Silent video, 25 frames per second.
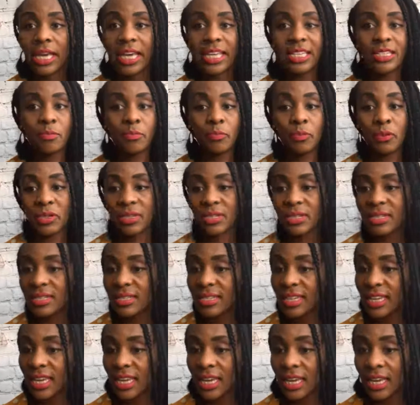is
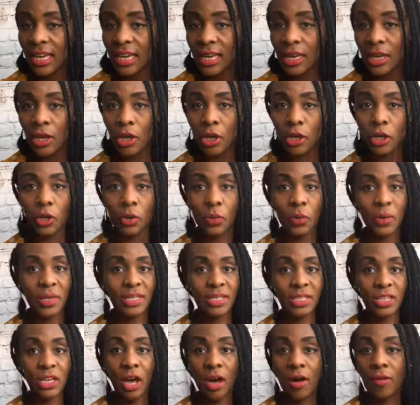pristine, who
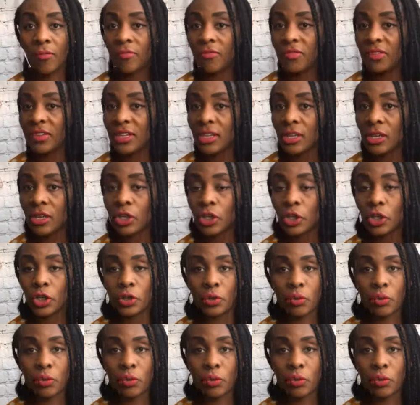is confident,